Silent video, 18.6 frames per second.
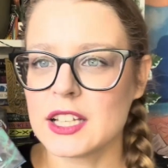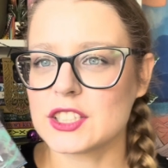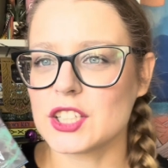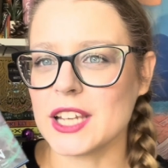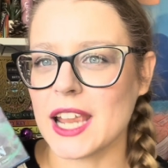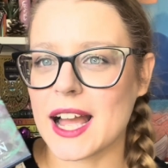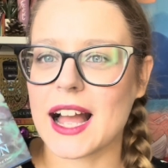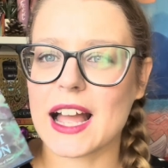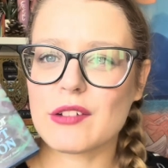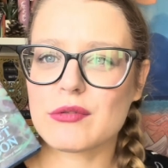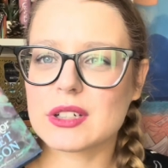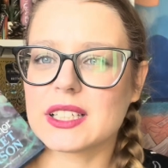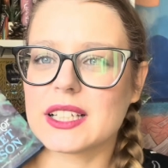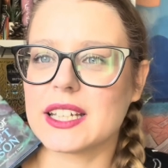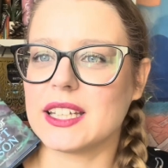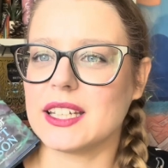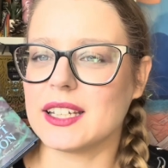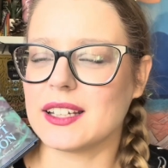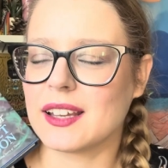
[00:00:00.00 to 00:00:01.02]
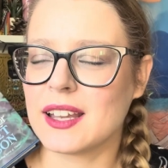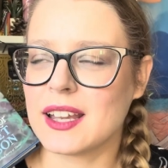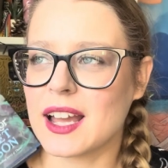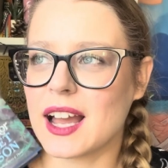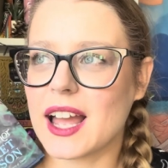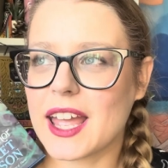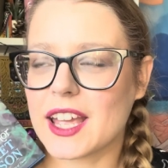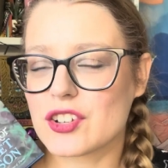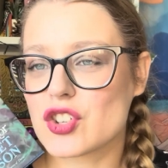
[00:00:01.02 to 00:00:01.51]
So yeah, I really
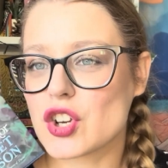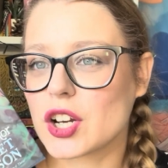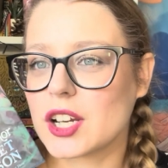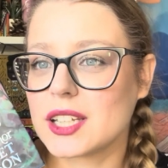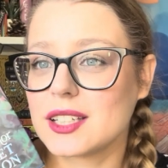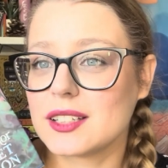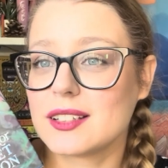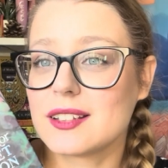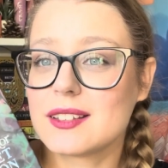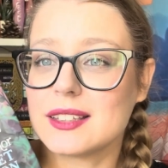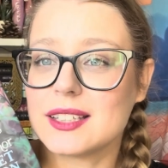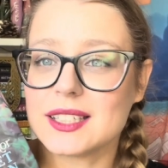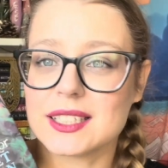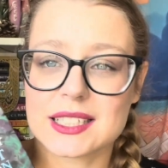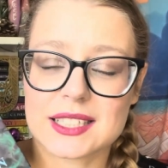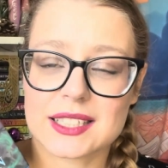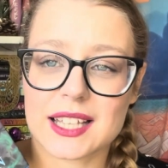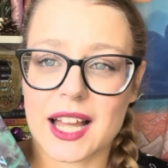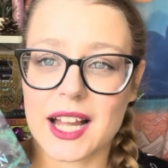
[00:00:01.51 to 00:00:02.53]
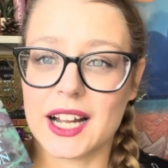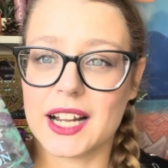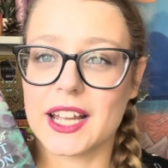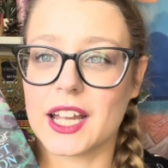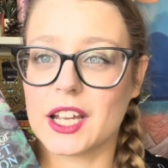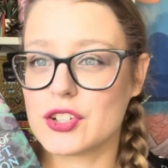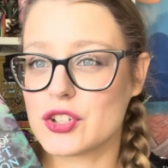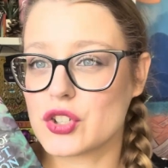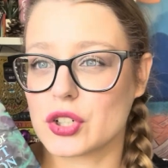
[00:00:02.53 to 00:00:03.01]
enjoyed this. I
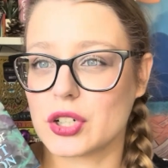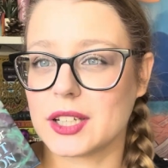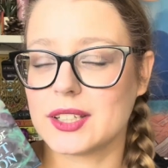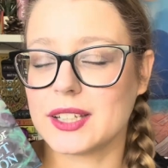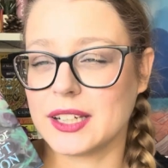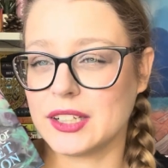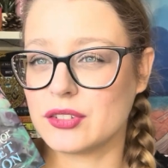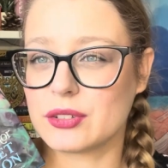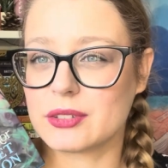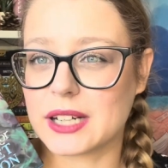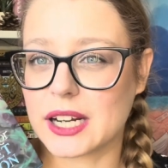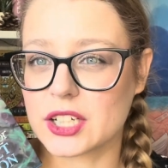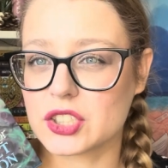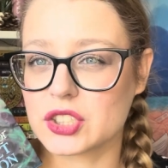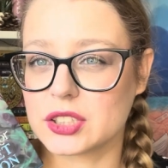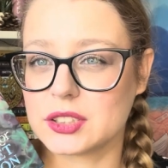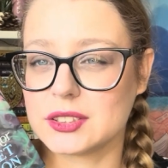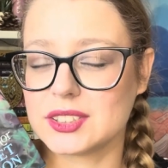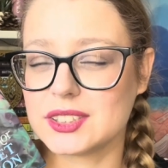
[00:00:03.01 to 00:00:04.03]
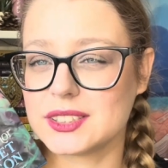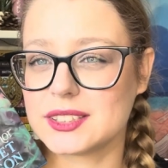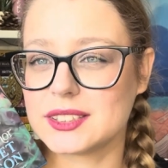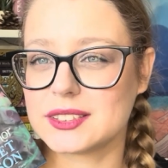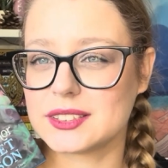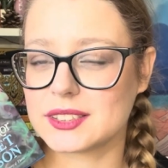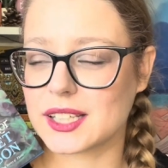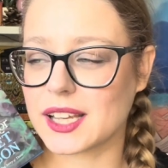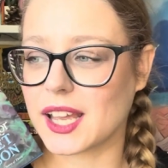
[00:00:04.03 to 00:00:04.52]
enjoyed the
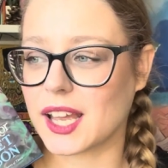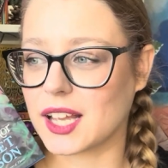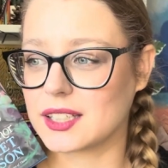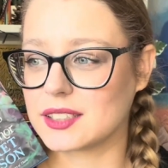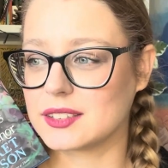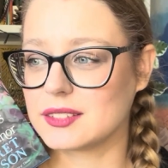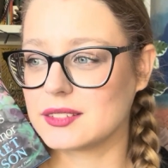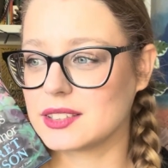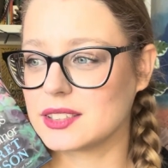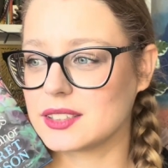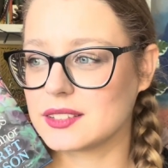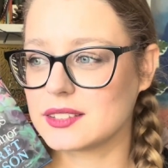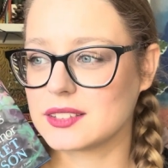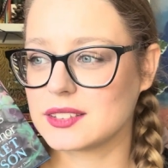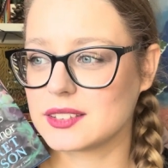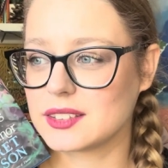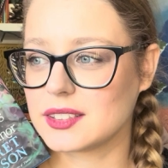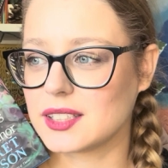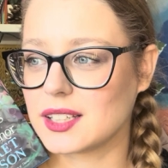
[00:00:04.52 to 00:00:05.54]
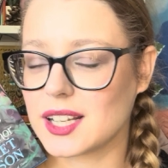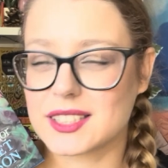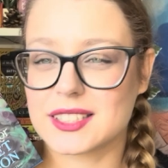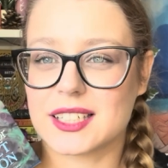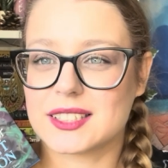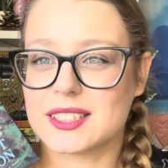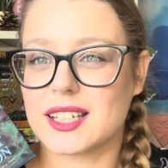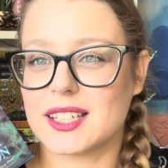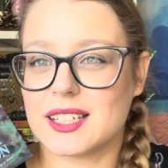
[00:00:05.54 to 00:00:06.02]
interactions, and as I
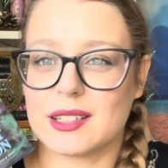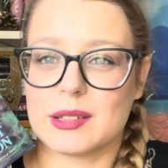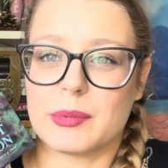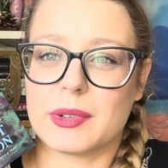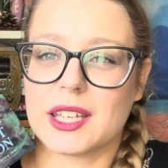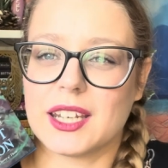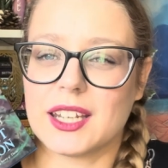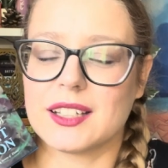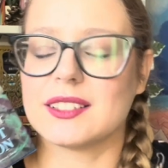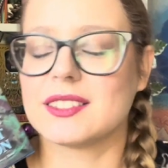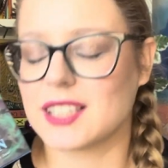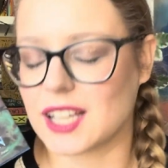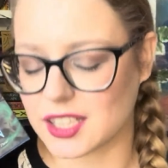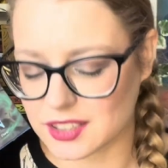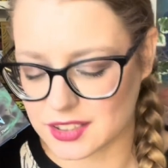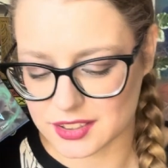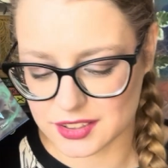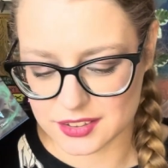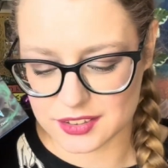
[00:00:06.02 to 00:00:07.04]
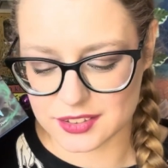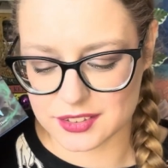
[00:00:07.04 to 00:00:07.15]
said at the beginning, Silas.